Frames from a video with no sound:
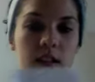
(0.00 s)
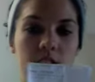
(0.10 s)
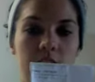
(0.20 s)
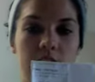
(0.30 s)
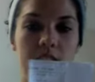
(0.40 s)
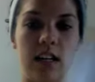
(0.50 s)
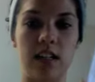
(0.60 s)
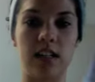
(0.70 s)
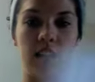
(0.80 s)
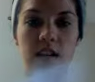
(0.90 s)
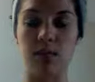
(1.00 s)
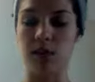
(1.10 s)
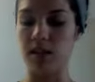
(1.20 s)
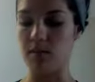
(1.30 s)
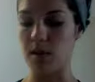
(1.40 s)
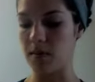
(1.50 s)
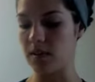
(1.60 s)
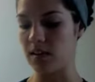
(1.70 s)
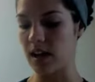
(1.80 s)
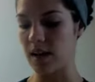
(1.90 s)
like I said, I did it on a piece of paper
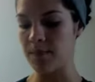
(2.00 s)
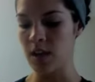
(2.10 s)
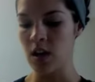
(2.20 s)
this time.